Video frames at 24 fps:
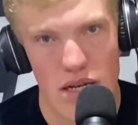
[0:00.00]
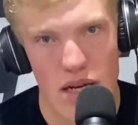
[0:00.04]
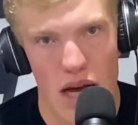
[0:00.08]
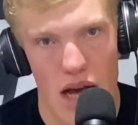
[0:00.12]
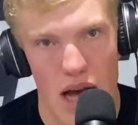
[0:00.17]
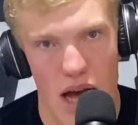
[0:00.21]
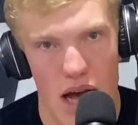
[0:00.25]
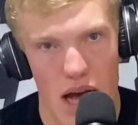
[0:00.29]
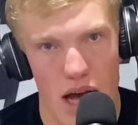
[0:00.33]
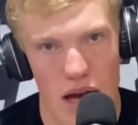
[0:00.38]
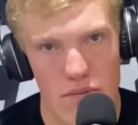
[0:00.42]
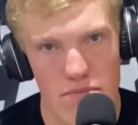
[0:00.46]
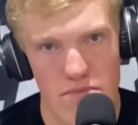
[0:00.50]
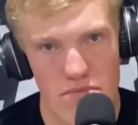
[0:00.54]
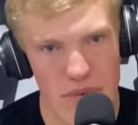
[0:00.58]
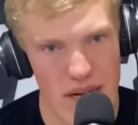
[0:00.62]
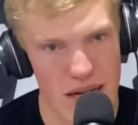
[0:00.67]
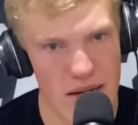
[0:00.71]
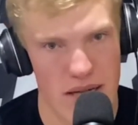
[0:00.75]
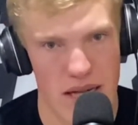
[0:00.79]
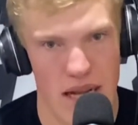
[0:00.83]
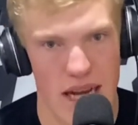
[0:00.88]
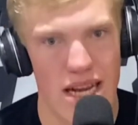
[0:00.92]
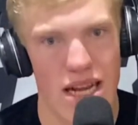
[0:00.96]
Um,
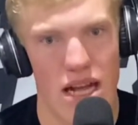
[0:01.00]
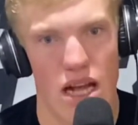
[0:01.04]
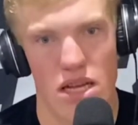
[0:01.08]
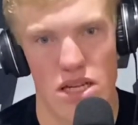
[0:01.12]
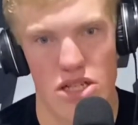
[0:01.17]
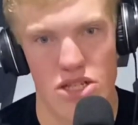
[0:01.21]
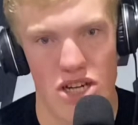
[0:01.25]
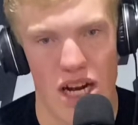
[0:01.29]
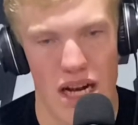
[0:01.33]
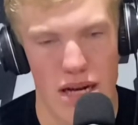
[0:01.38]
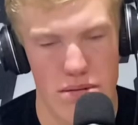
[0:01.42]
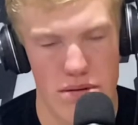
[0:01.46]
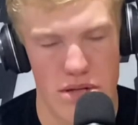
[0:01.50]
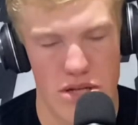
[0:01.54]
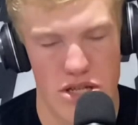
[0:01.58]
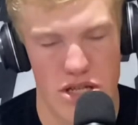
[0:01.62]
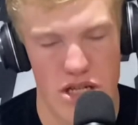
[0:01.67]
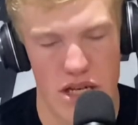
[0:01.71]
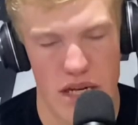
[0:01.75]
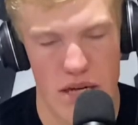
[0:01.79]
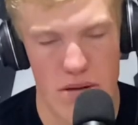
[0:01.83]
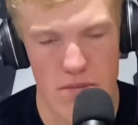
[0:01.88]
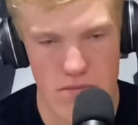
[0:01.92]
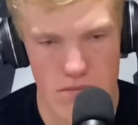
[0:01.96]
he, he lost the
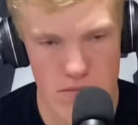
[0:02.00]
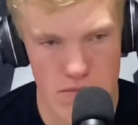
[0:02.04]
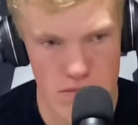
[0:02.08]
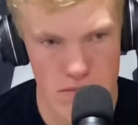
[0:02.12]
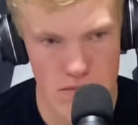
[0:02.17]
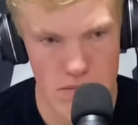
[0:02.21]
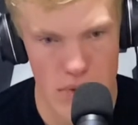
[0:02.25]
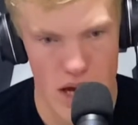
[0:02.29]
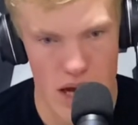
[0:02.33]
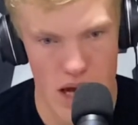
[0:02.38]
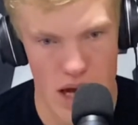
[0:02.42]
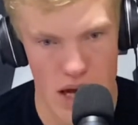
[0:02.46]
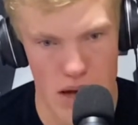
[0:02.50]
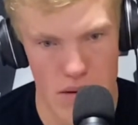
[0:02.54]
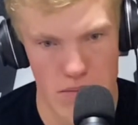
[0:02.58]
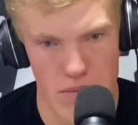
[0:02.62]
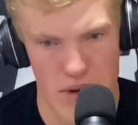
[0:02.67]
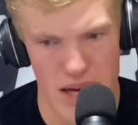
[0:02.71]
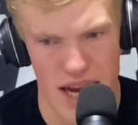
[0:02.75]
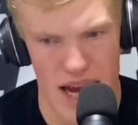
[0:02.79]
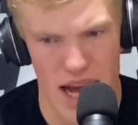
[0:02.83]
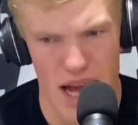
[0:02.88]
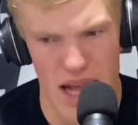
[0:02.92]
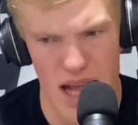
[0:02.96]
championship, um,
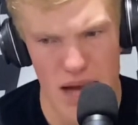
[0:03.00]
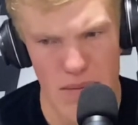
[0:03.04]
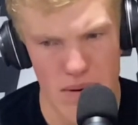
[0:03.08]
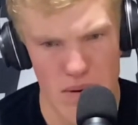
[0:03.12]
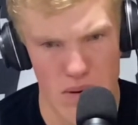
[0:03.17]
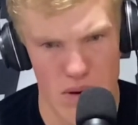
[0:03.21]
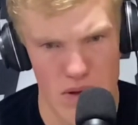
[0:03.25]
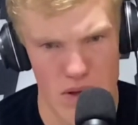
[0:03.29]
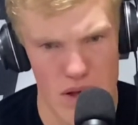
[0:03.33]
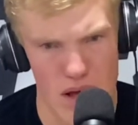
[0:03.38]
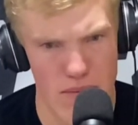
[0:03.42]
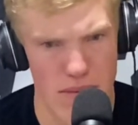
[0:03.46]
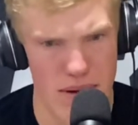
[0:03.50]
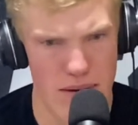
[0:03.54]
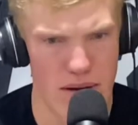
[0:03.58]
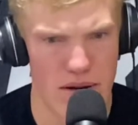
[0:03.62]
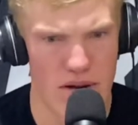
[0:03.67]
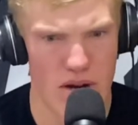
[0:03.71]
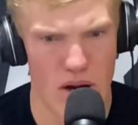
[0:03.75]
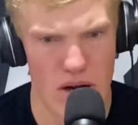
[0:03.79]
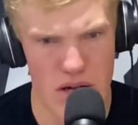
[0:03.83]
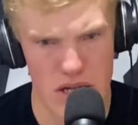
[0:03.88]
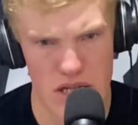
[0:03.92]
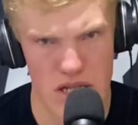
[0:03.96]
but yeah, a lot of people thought maybe
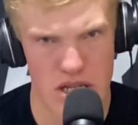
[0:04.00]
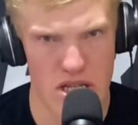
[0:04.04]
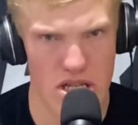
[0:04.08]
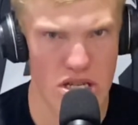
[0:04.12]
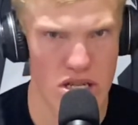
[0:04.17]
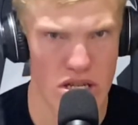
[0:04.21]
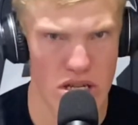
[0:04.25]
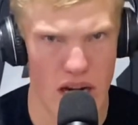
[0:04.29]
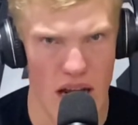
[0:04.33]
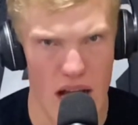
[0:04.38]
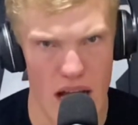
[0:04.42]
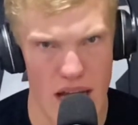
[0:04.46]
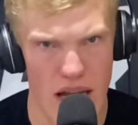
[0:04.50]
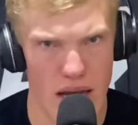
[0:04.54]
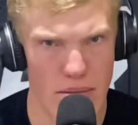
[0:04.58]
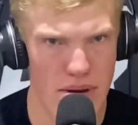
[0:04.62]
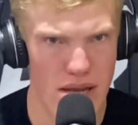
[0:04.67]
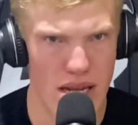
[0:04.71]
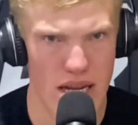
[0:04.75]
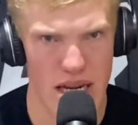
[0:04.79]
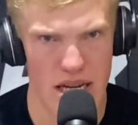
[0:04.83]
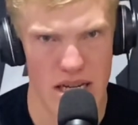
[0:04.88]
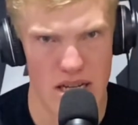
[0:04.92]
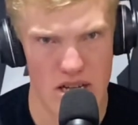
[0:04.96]
Carson should have got a
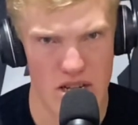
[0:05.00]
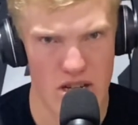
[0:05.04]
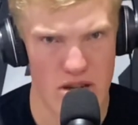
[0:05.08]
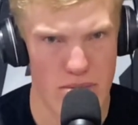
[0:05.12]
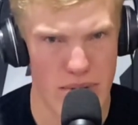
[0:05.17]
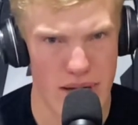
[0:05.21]
penalty too.